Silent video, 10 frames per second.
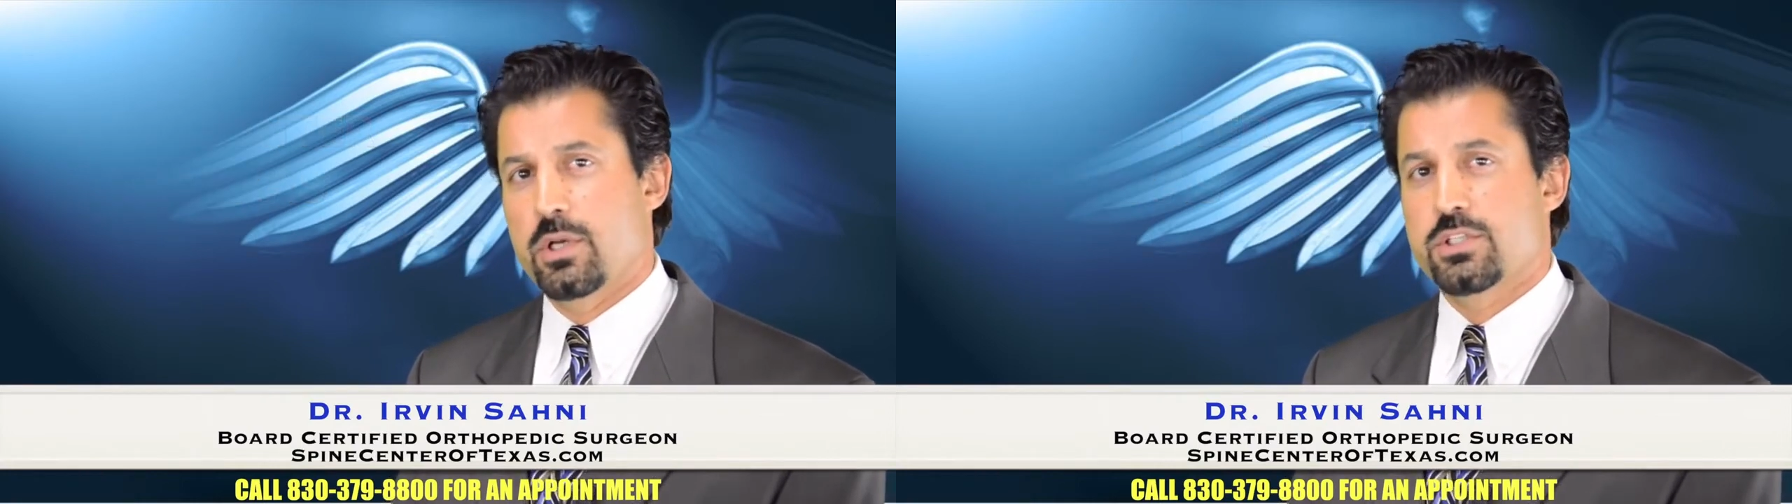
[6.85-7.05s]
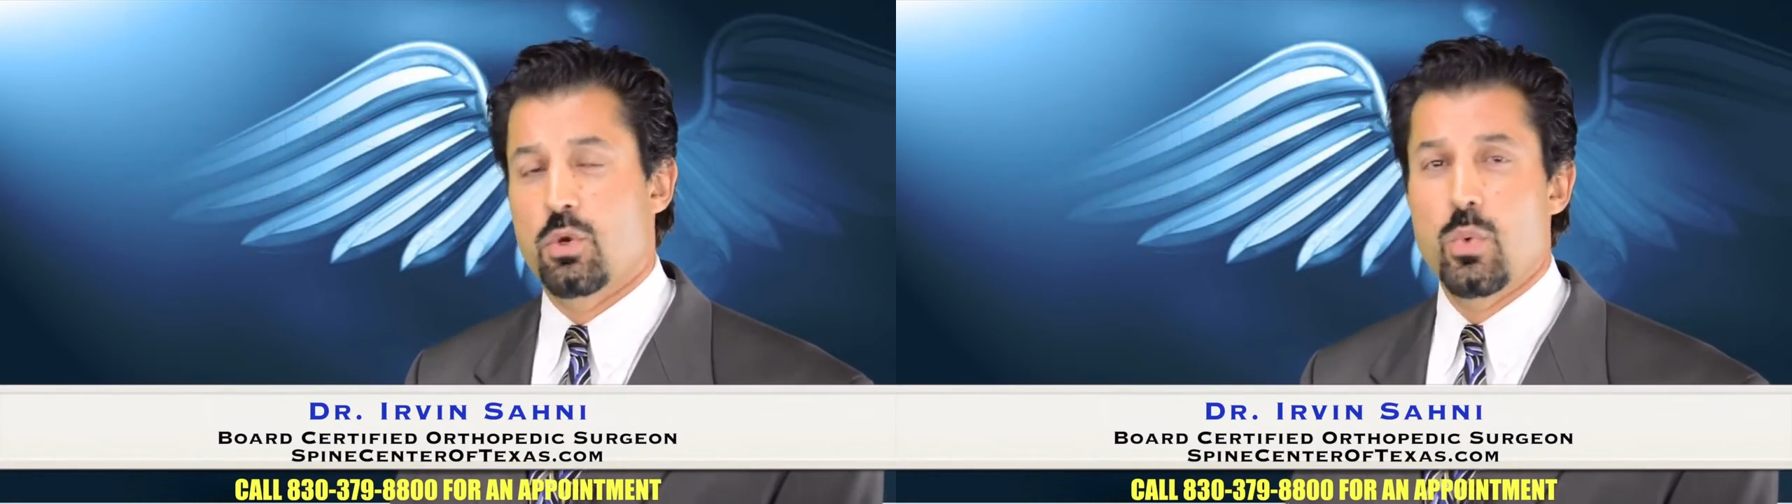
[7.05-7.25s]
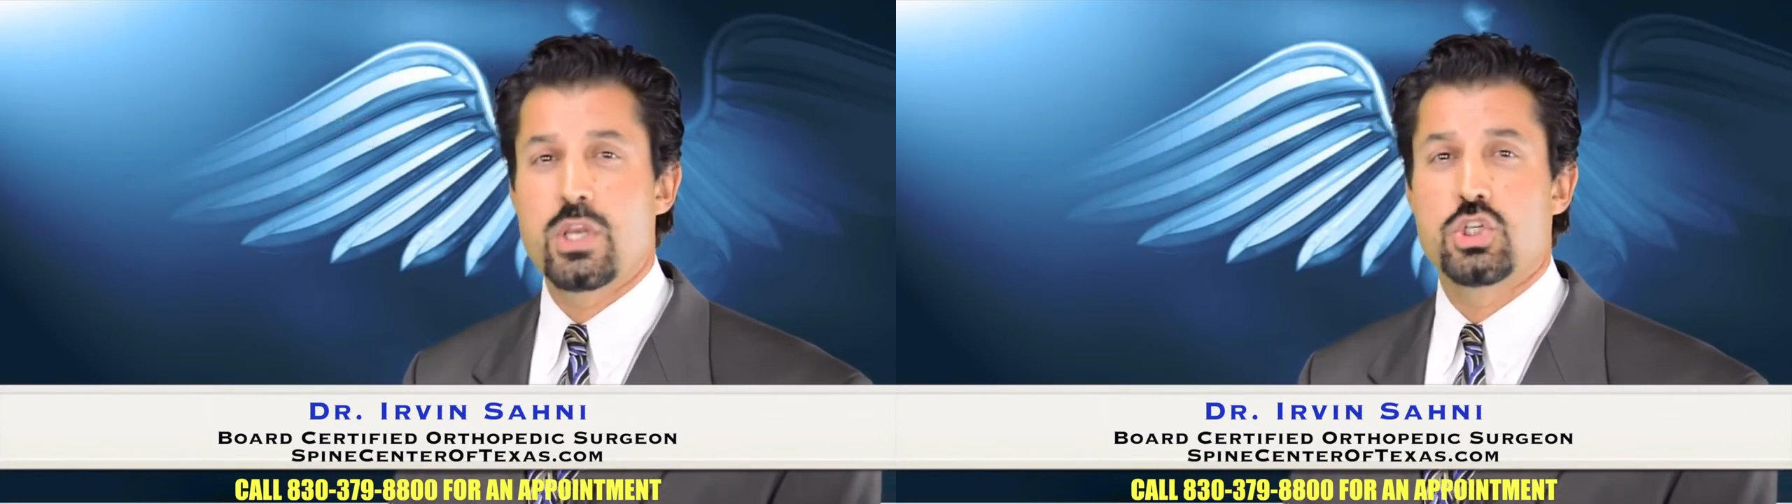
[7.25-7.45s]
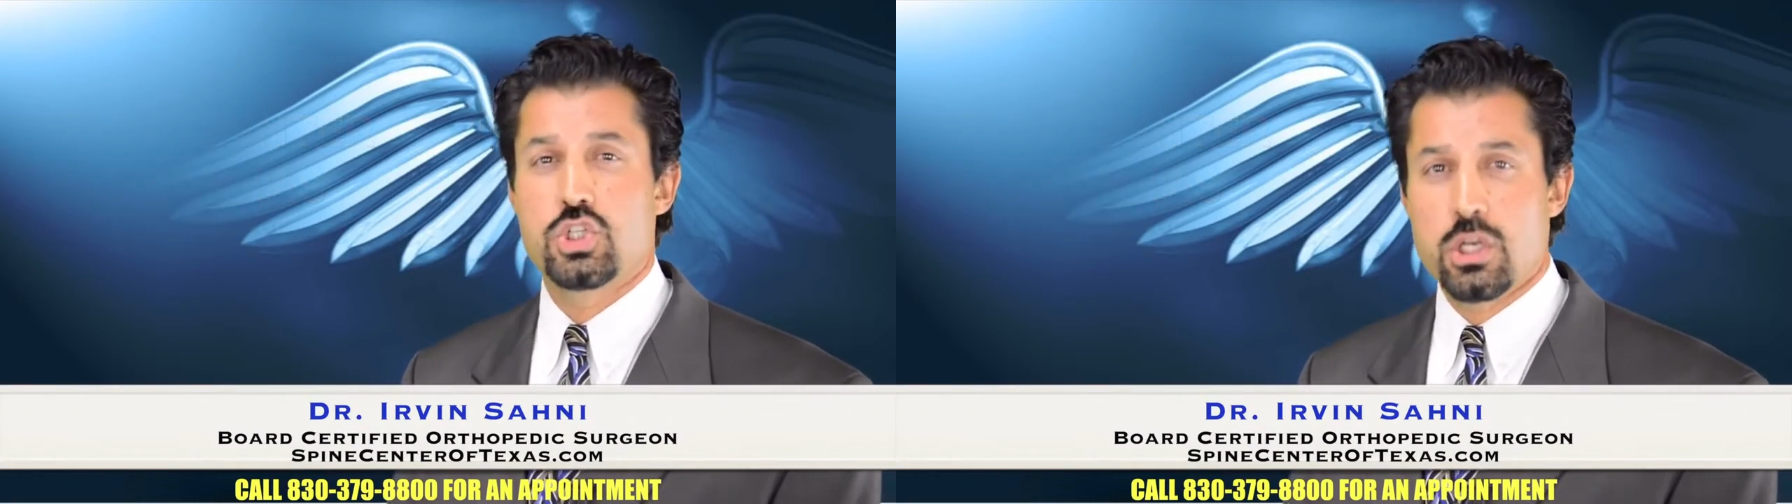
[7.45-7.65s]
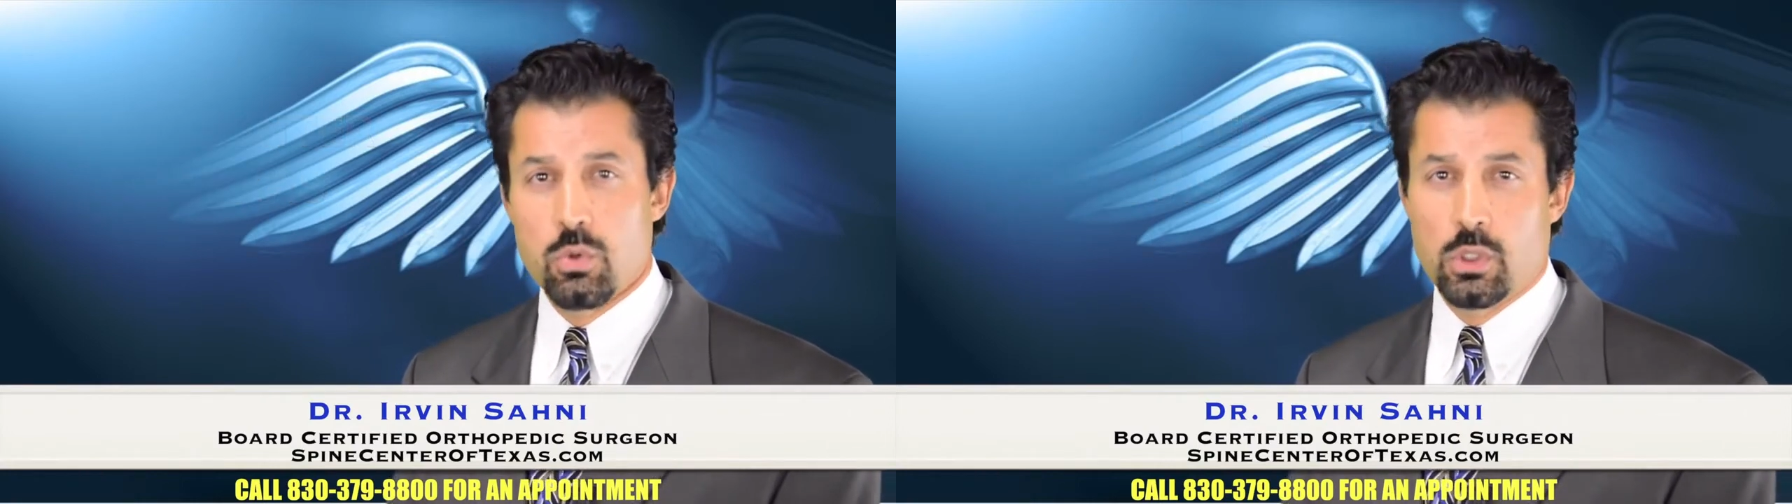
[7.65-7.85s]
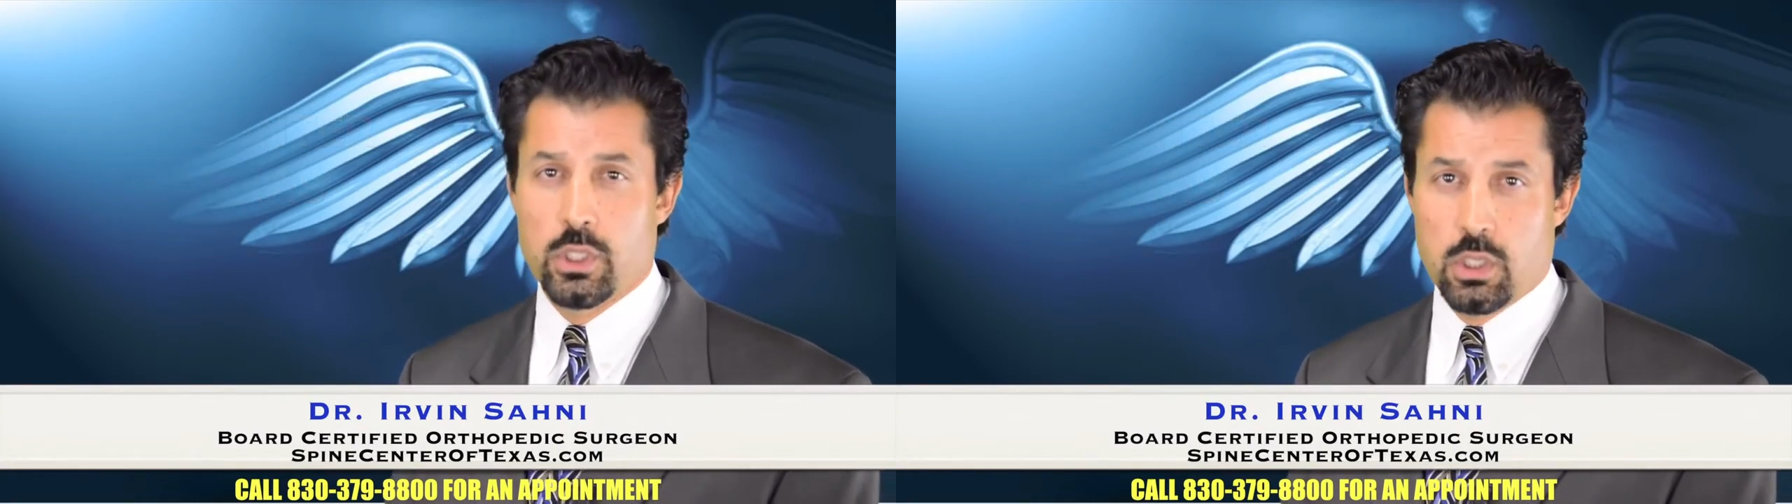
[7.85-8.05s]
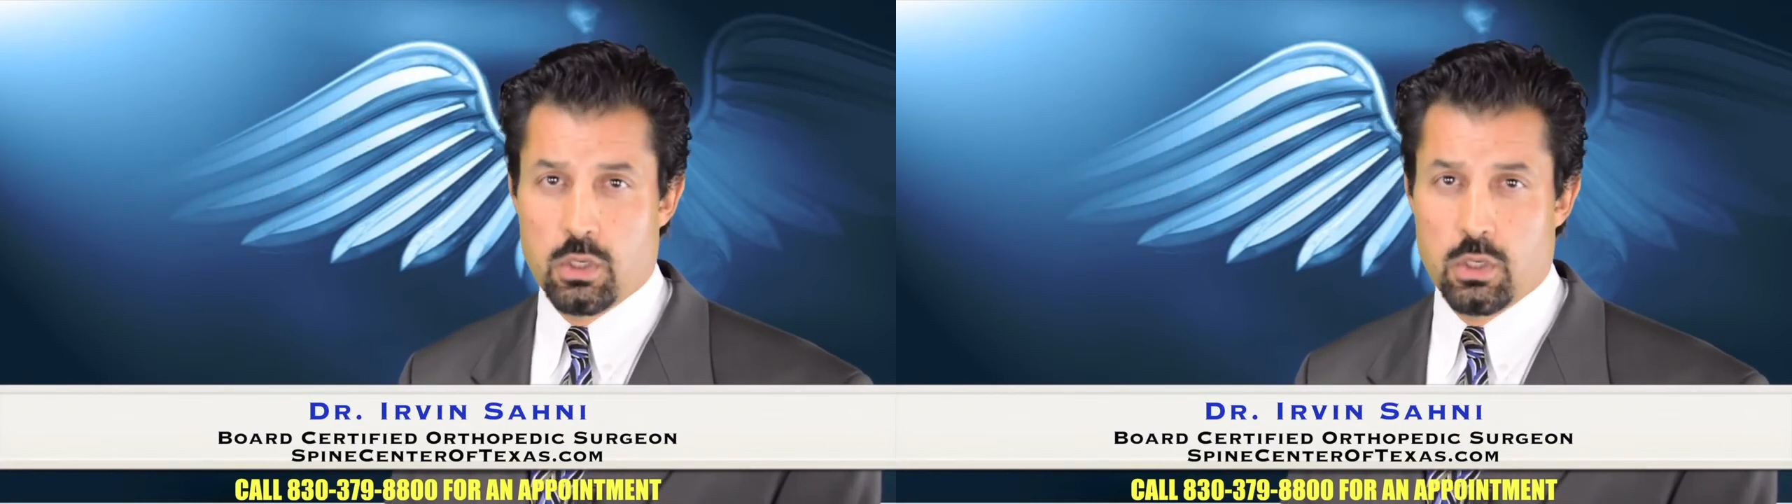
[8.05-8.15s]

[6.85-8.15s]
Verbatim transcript: brace that we generally